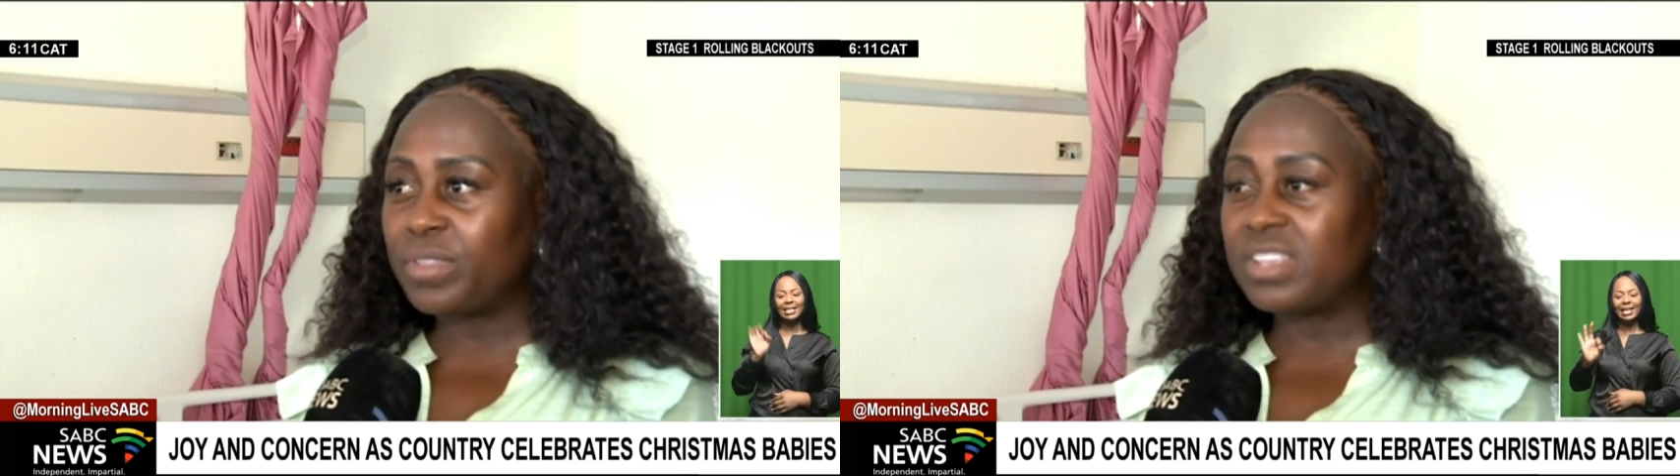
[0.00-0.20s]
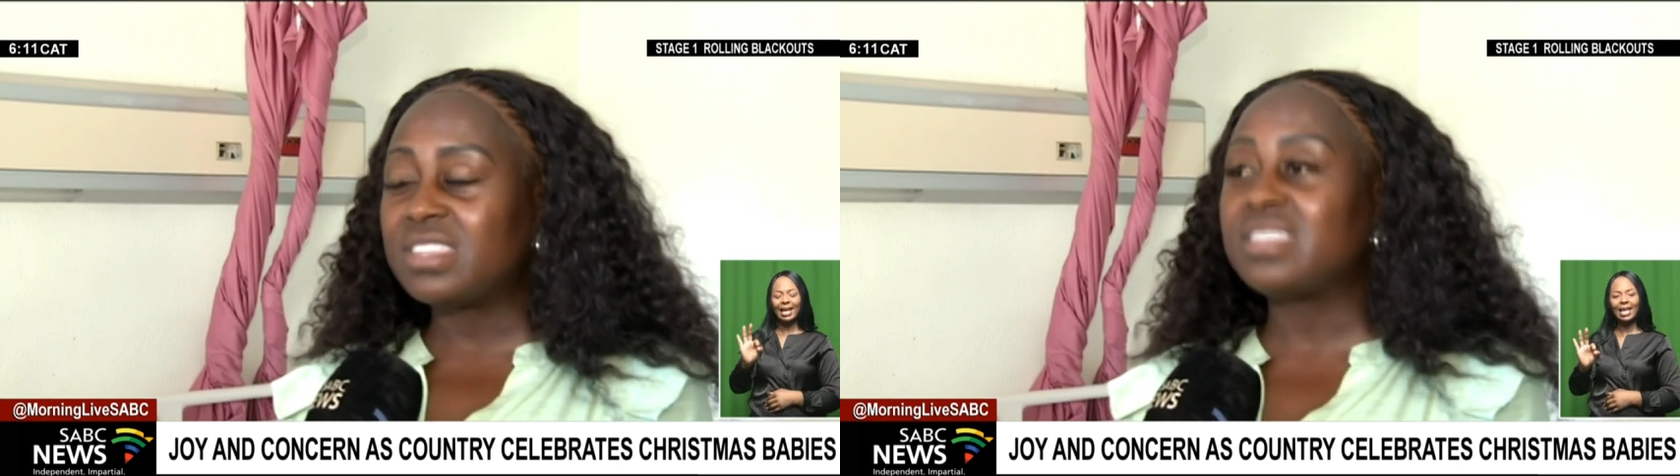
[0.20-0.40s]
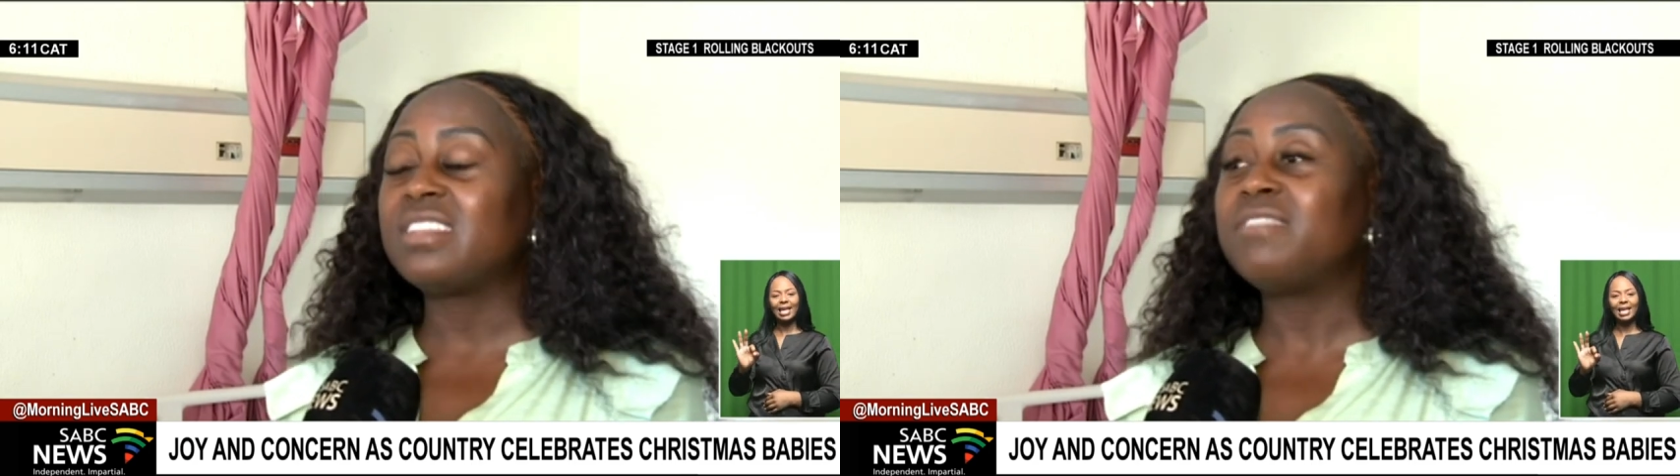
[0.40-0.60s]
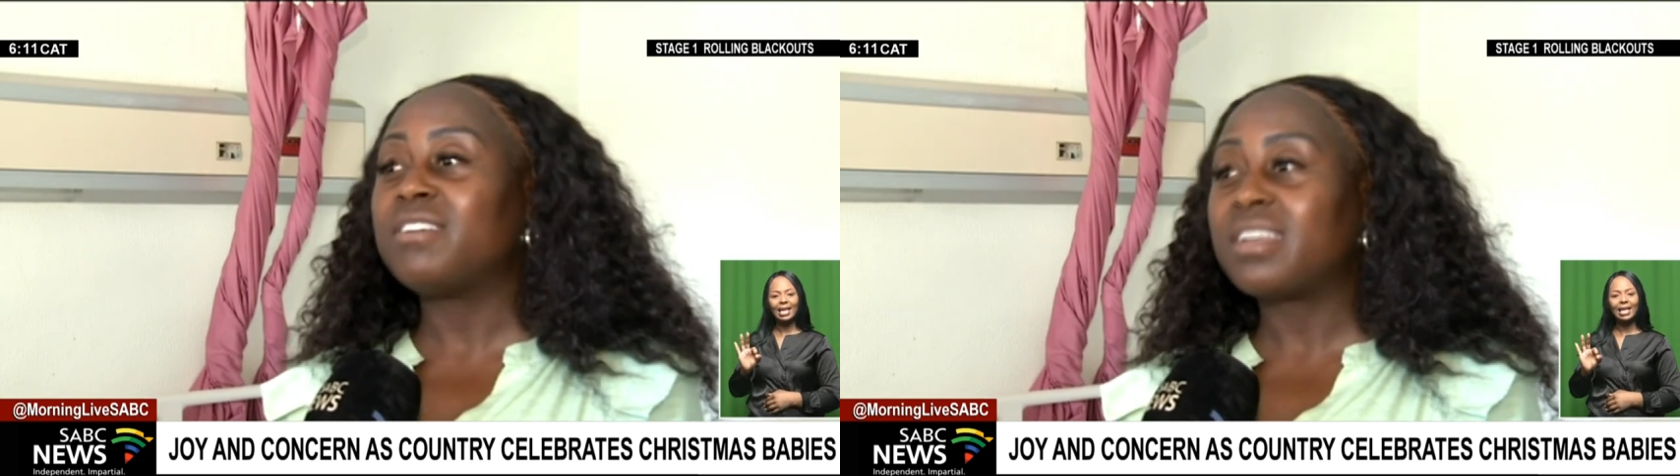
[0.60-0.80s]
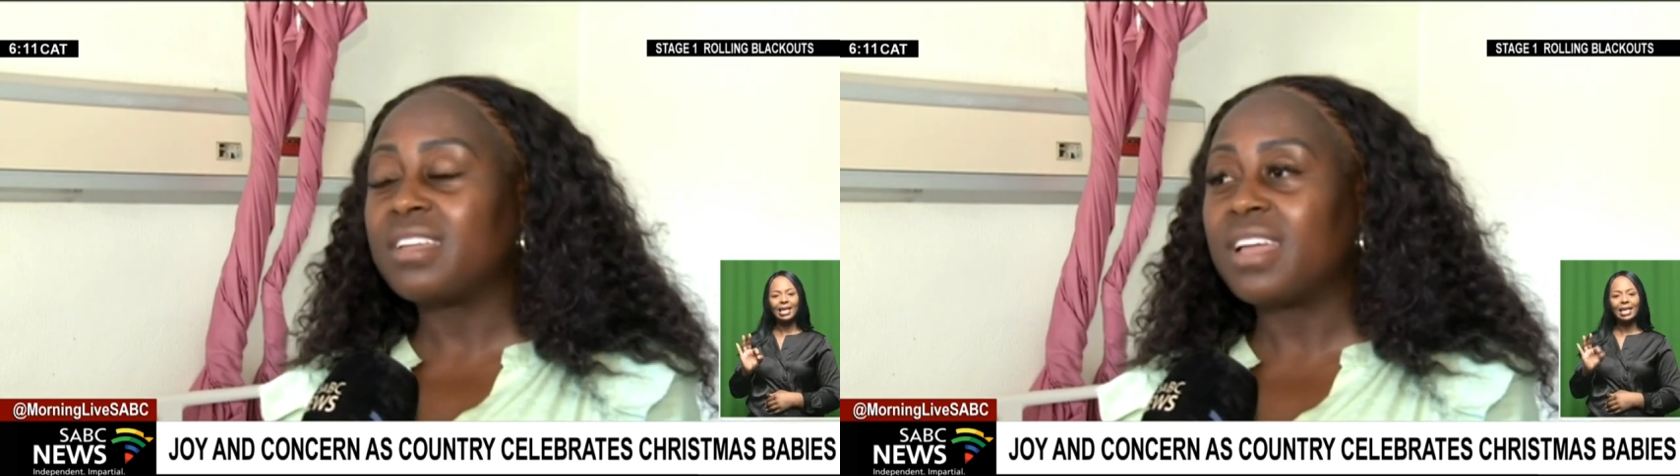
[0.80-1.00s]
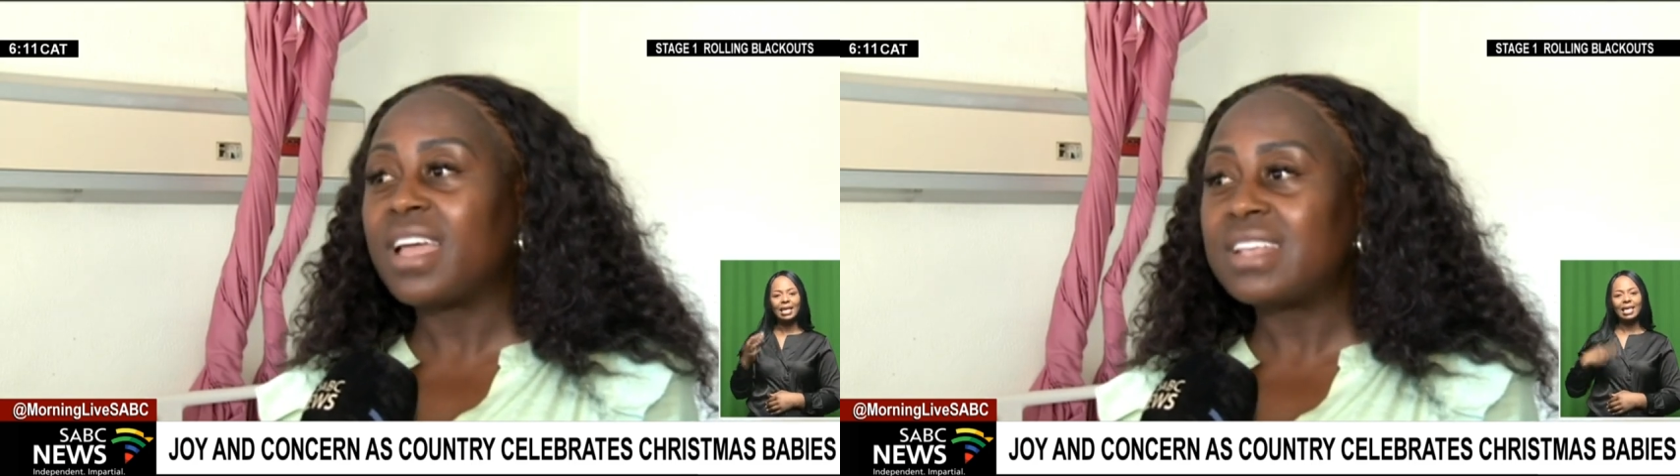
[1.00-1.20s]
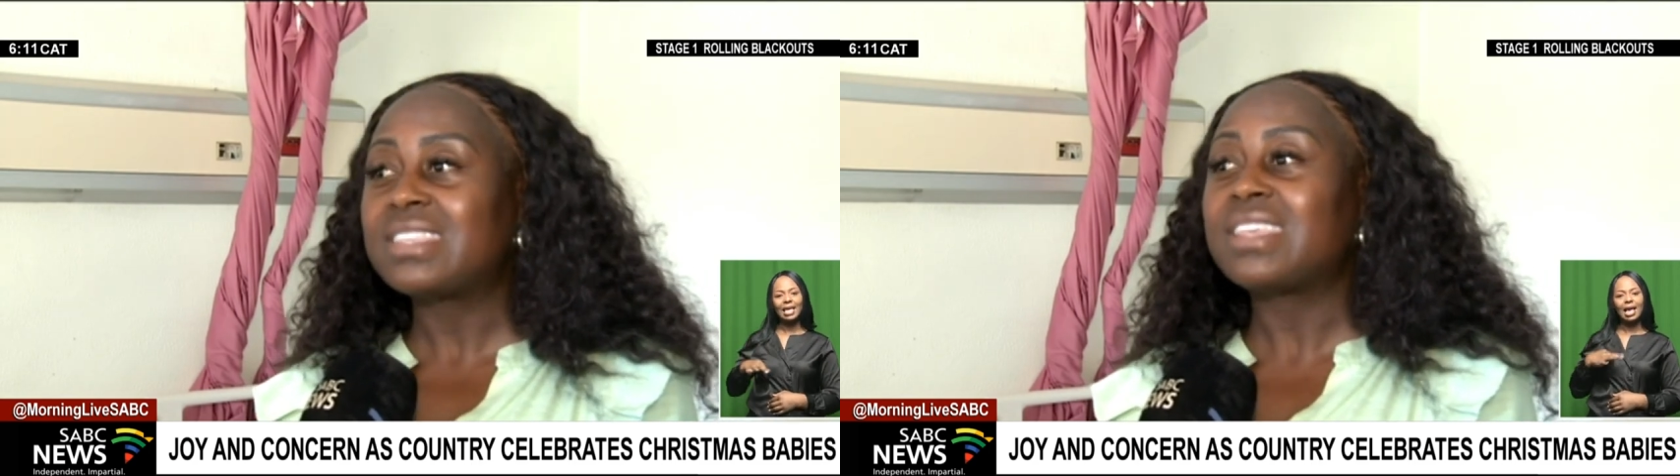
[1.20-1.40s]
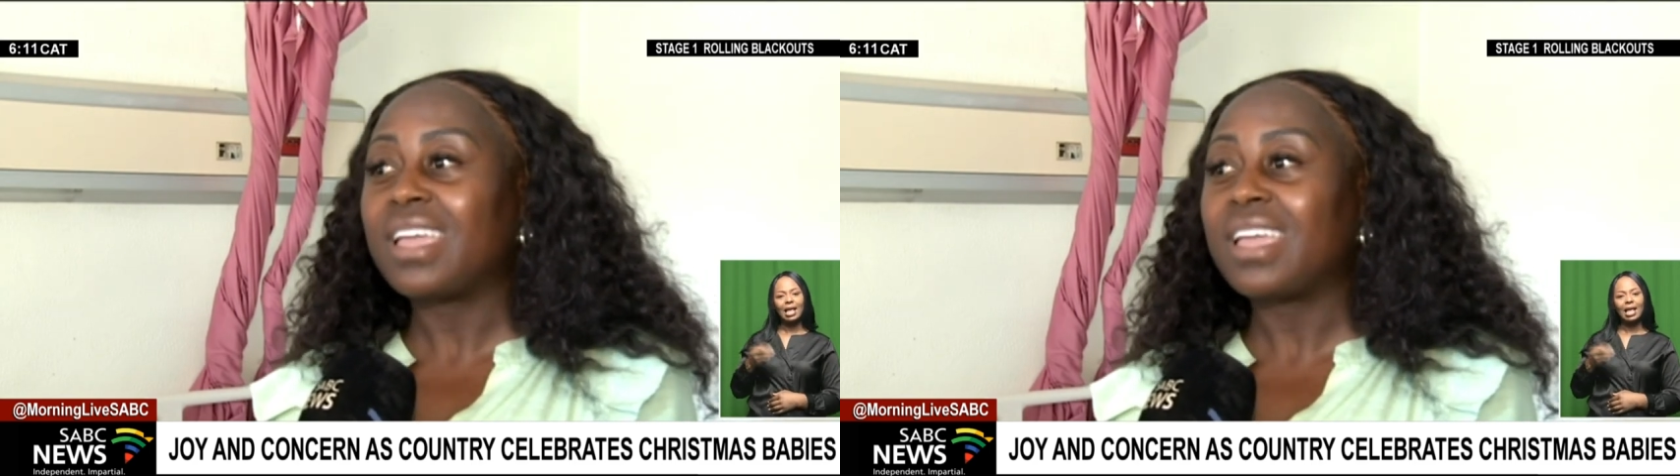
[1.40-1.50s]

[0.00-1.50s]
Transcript: is delivering her